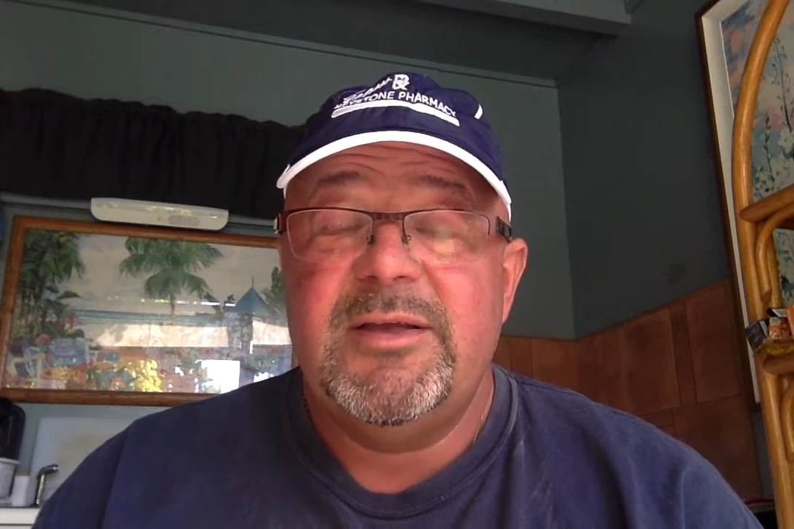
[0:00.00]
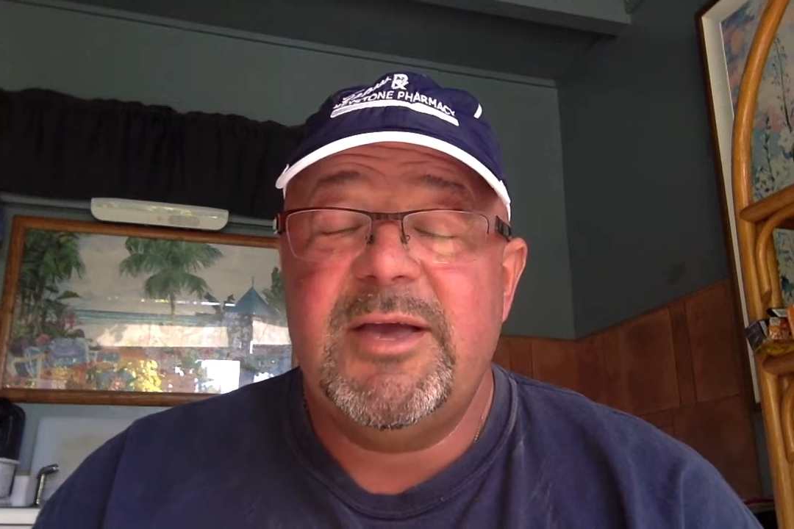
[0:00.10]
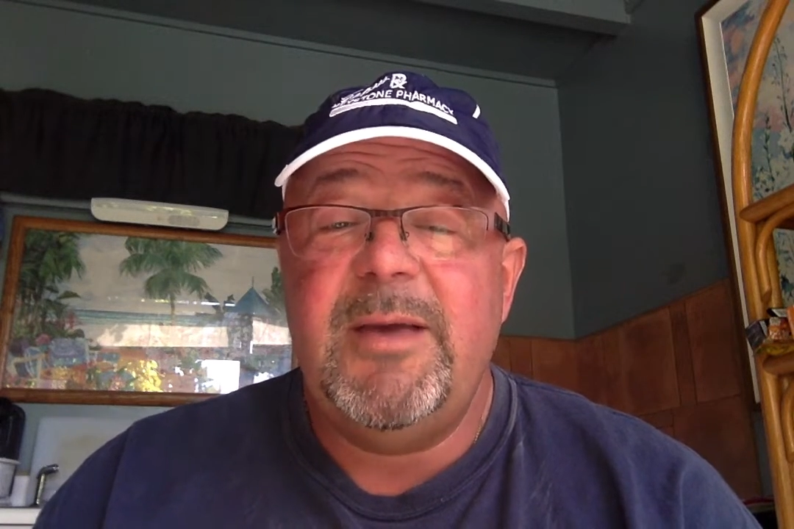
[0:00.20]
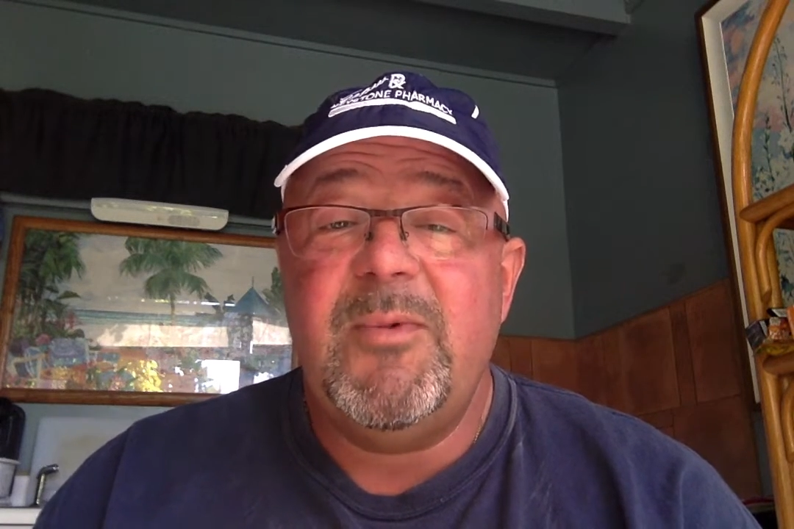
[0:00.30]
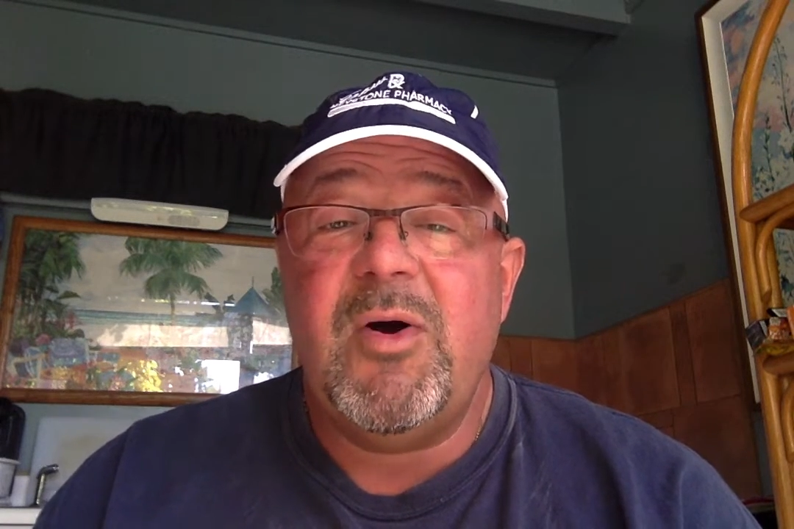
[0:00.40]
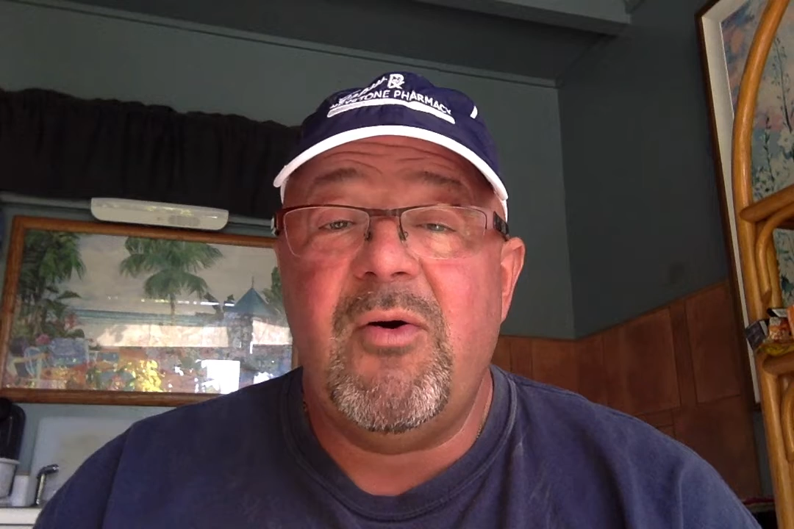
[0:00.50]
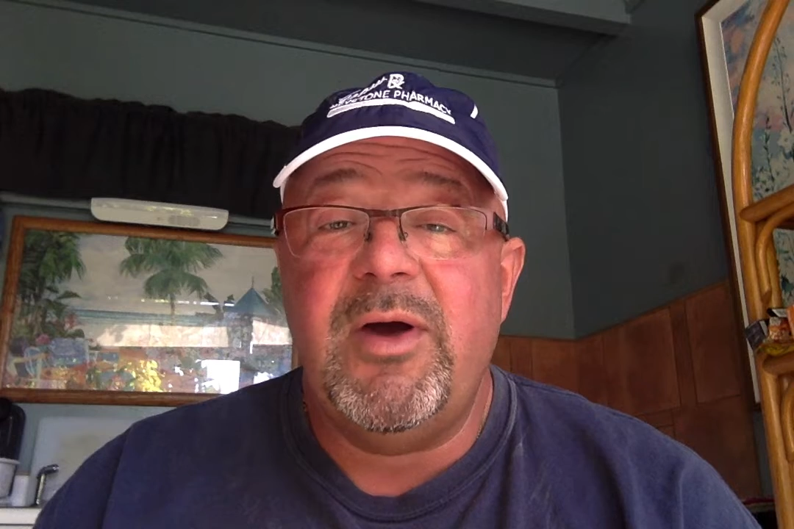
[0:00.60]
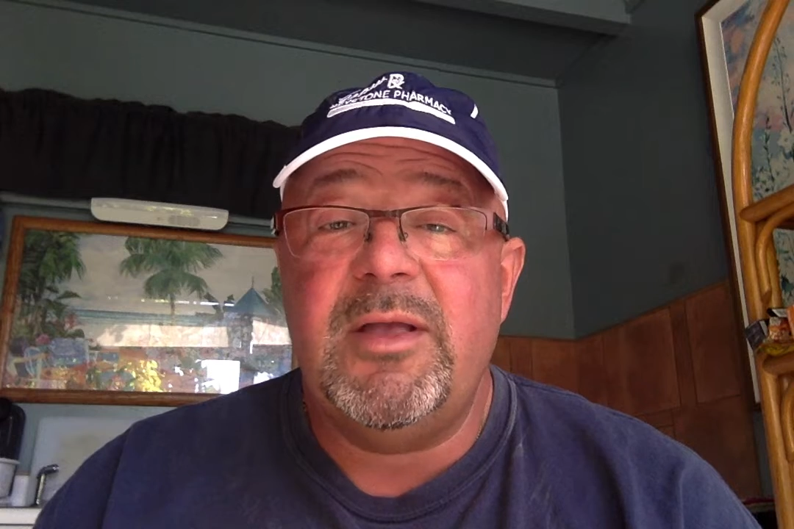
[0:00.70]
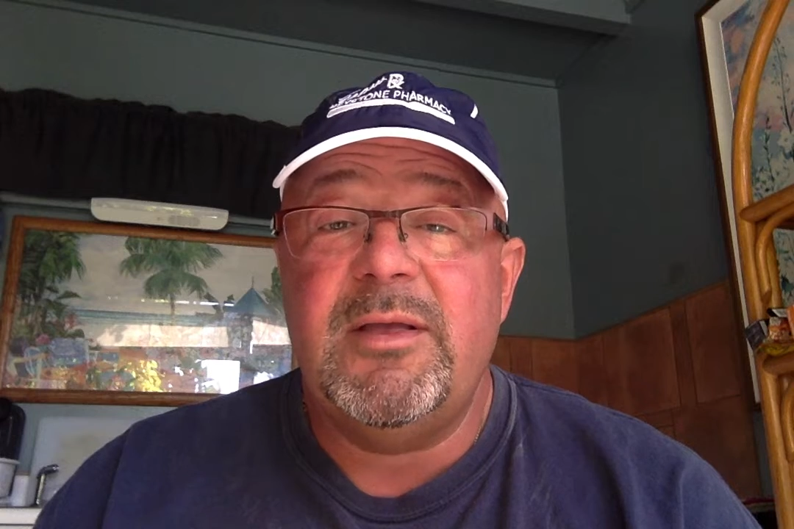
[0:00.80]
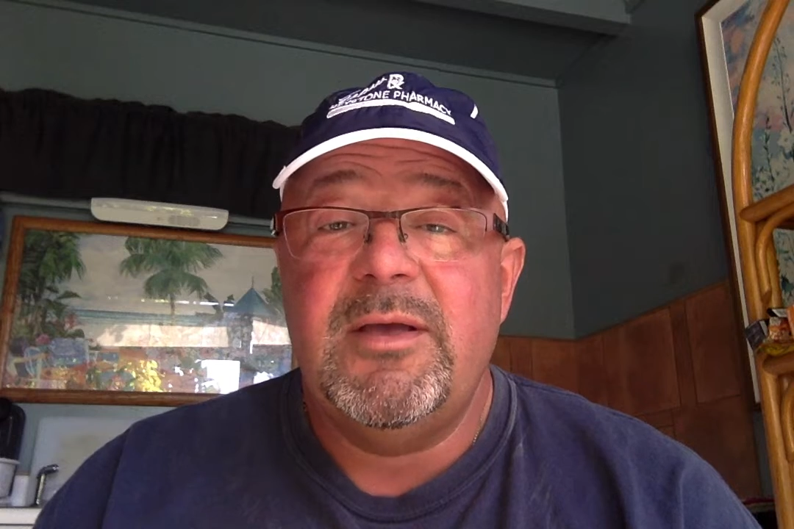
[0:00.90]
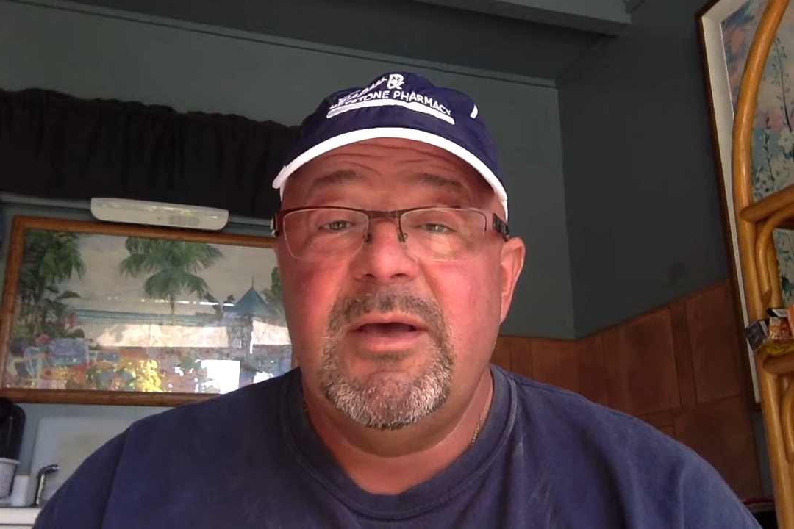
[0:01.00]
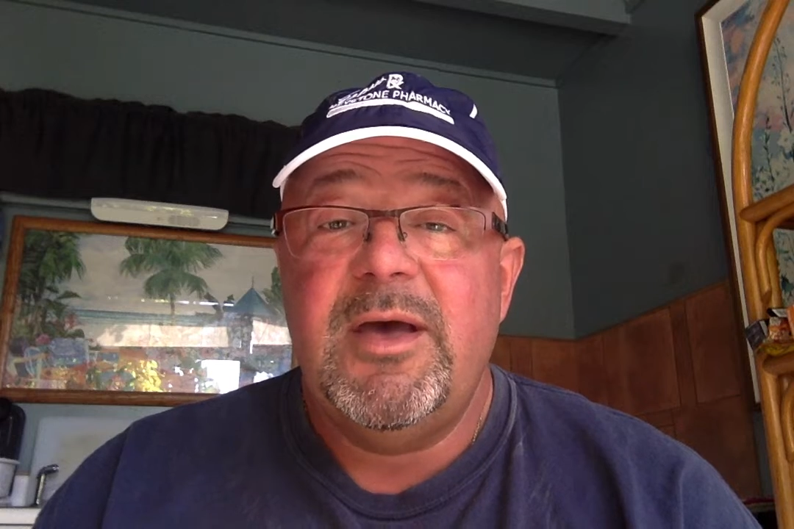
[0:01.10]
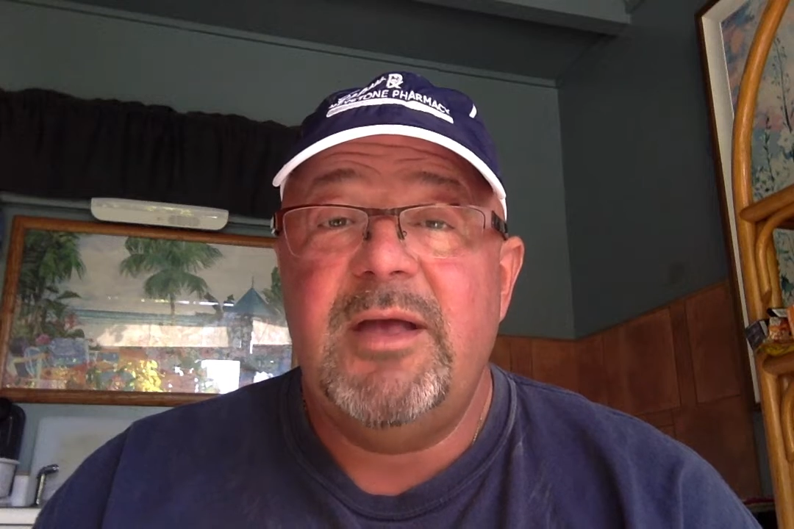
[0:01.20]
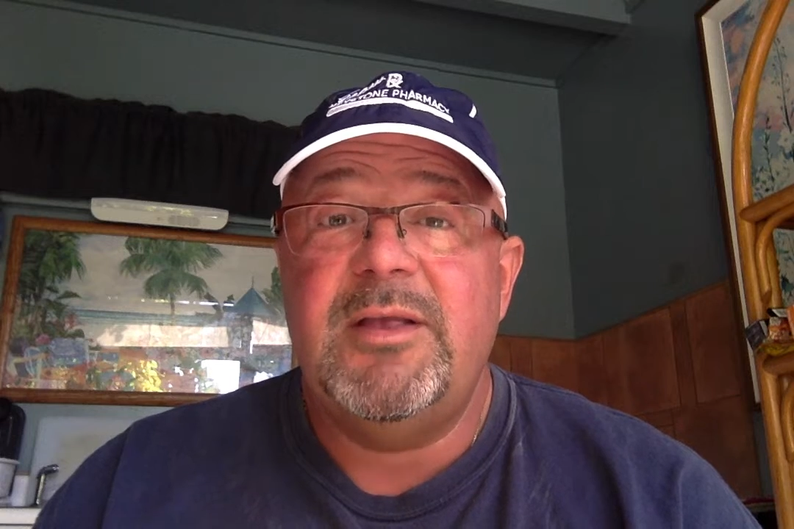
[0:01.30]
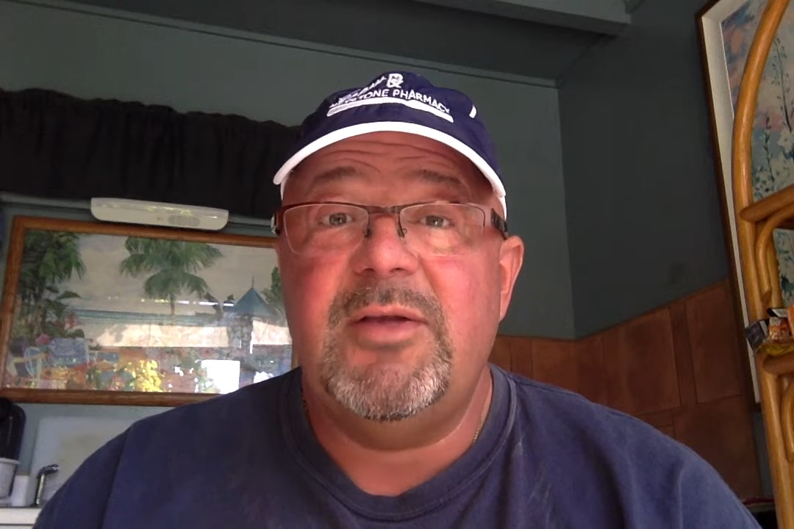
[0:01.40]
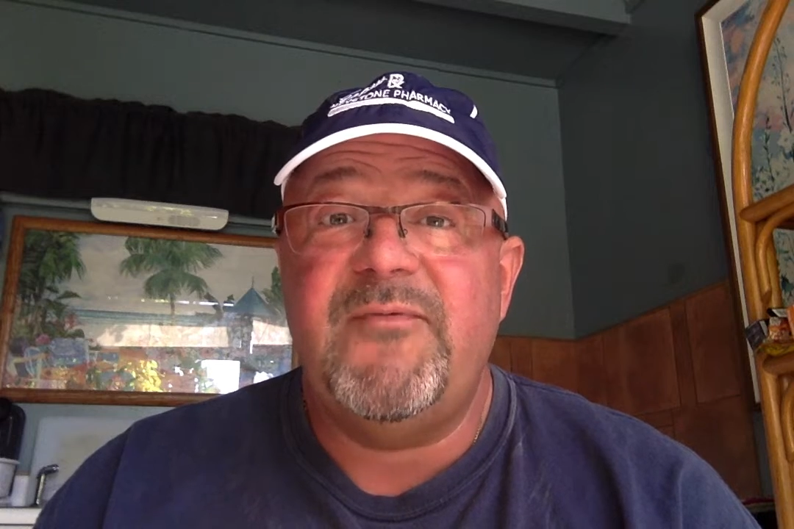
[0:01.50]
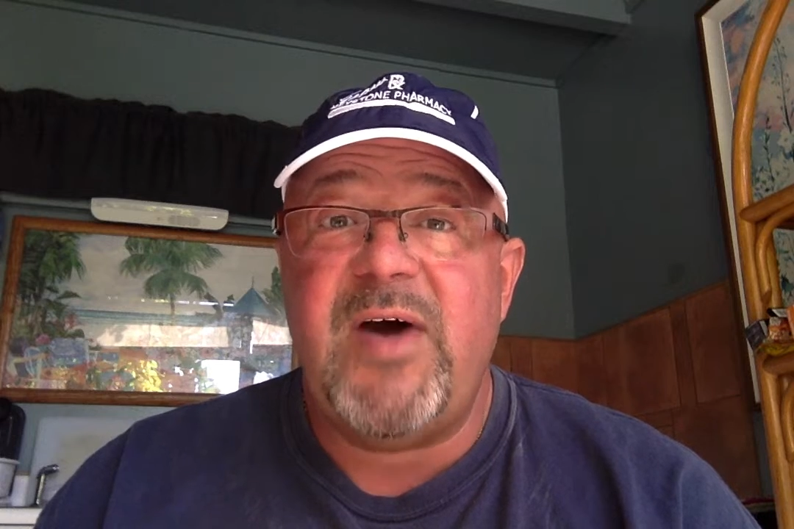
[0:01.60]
to keep going and to